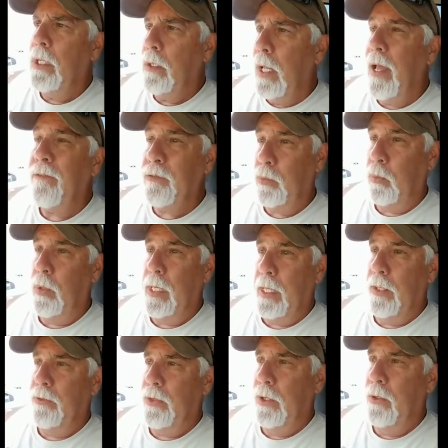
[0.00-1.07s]
left
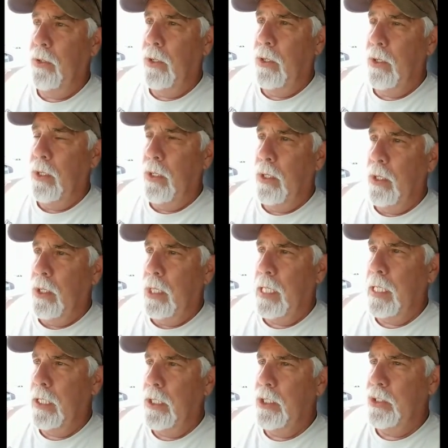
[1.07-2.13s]
with
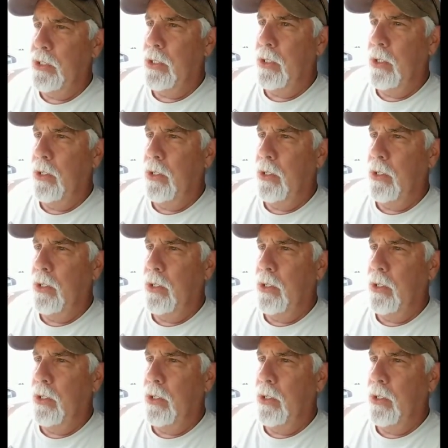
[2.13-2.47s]
is